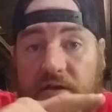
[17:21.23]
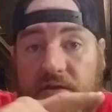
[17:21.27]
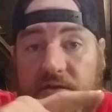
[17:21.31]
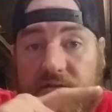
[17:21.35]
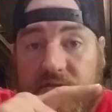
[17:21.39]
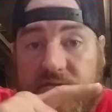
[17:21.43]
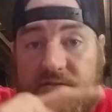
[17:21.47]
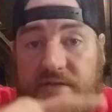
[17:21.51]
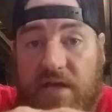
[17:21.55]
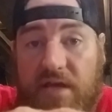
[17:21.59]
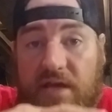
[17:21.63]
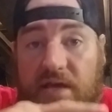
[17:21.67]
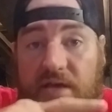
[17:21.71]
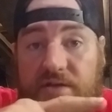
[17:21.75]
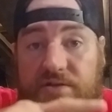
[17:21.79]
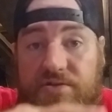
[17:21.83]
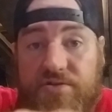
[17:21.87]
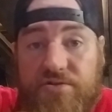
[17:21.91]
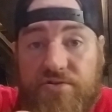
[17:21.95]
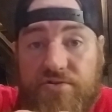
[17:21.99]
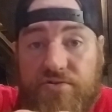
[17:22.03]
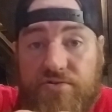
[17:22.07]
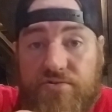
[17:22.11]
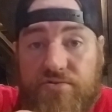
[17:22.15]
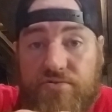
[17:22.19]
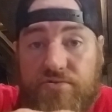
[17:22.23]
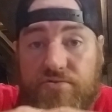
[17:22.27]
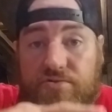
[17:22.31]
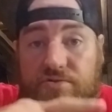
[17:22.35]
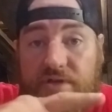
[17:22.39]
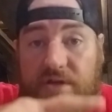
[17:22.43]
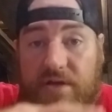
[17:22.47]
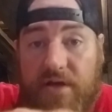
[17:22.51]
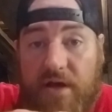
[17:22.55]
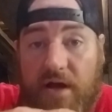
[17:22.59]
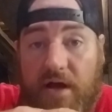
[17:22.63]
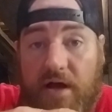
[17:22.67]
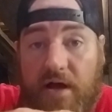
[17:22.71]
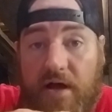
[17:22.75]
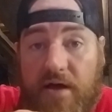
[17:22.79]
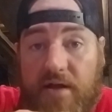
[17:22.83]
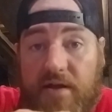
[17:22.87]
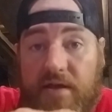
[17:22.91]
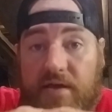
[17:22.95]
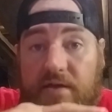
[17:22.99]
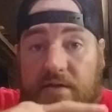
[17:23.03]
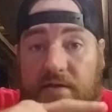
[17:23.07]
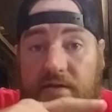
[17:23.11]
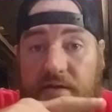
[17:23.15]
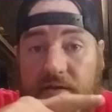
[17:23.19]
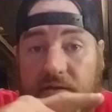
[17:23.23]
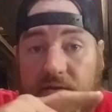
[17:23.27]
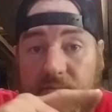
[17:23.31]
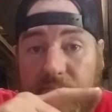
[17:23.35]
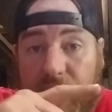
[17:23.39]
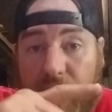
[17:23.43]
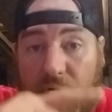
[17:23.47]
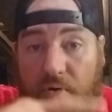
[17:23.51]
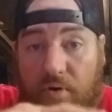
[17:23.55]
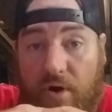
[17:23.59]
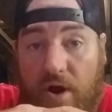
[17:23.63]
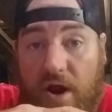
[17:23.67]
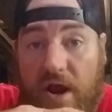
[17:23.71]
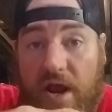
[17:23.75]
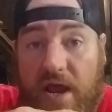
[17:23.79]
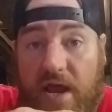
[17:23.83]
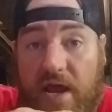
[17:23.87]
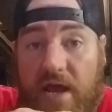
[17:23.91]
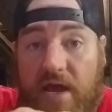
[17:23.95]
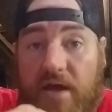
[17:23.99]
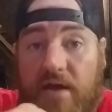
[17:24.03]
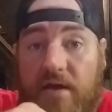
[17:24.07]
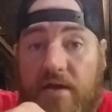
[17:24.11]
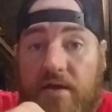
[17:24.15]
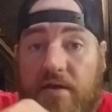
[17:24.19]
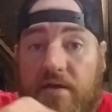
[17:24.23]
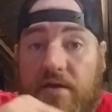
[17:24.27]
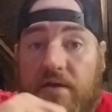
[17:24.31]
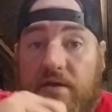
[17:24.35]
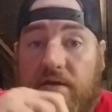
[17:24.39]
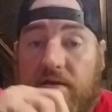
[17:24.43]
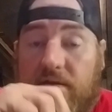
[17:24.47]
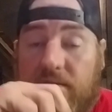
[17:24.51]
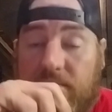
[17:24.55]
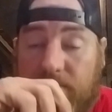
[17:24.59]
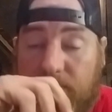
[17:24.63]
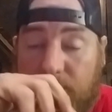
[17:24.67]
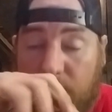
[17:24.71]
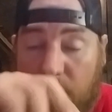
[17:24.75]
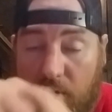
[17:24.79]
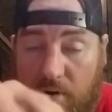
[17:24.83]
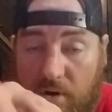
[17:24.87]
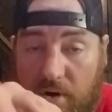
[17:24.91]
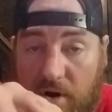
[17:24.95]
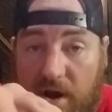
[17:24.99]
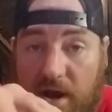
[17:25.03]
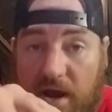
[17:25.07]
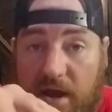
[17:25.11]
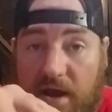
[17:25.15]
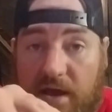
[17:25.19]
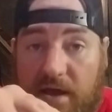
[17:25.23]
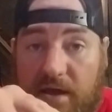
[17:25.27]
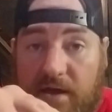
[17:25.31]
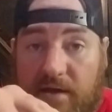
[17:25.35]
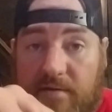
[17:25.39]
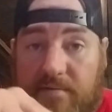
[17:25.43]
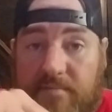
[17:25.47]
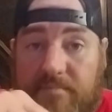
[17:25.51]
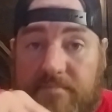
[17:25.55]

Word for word: Stay true to God. Pray. Pray.